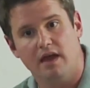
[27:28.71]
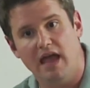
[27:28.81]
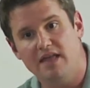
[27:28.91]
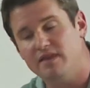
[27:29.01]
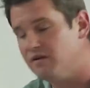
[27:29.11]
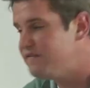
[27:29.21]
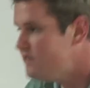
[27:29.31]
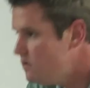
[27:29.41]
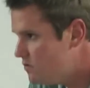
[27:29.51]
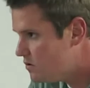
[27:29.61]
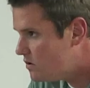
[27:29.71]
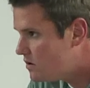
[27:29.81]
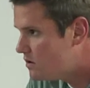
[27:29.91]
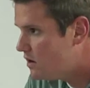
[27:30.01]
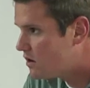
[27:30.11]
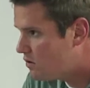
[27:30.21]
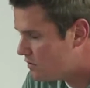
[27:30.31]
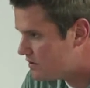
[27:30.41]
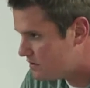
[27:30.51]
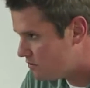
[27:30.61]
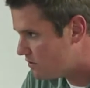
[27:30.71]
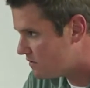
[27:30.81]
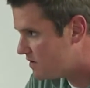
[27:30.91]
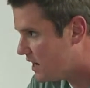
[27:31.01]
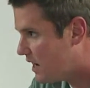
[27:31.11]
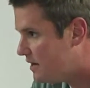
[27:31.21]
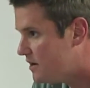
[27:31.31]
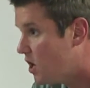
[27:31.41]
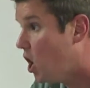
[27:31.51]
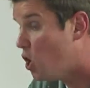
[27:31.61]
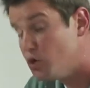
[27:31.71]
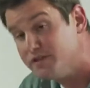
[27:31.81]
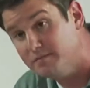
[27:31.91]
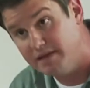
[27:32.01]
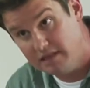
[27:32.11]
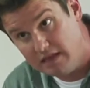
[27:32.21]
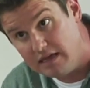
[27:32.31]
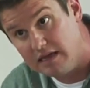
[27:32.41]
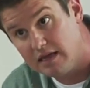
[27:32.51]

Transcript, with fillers: and they're futile according to the Word of God, ultimately.